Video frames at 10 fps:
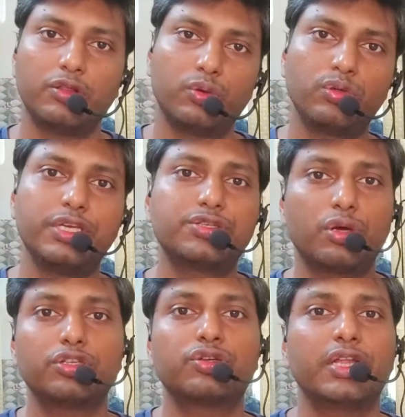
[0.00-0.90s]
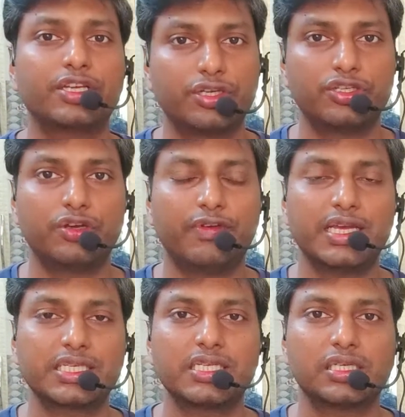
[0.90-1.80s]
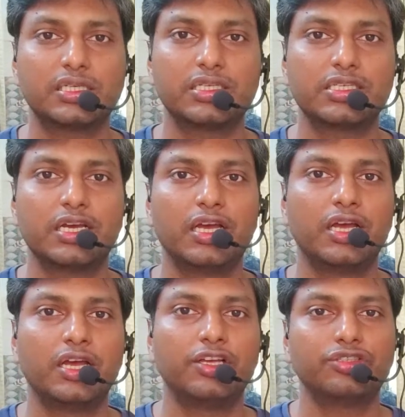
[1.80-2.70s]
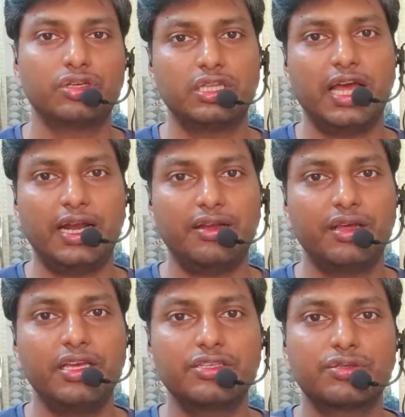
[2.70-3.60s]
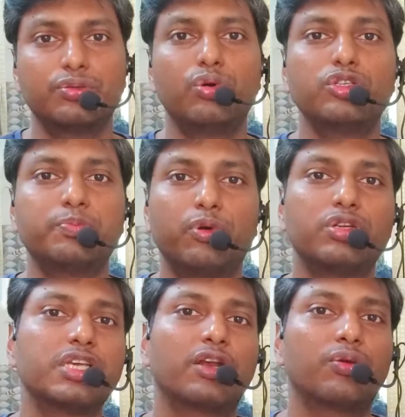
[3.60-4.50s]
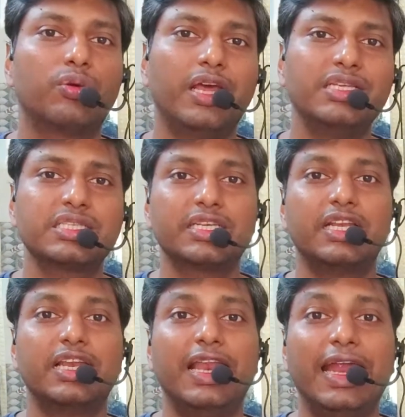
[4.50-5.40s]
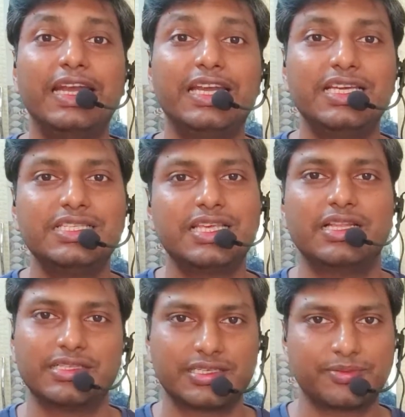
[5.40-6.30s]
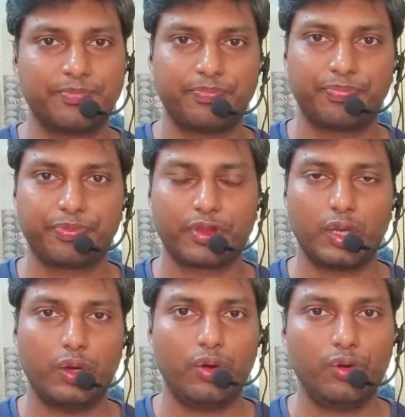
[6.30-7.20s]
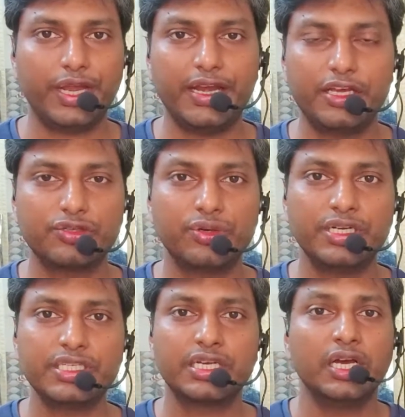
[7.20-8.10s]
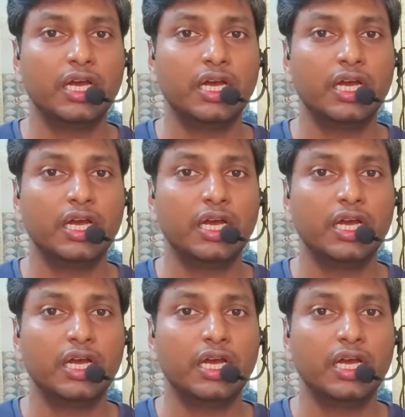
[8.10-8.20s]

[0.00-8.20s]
Through this also the exchange of gases occurs. So that is, those pores are known as lenticels. Okay, dear students.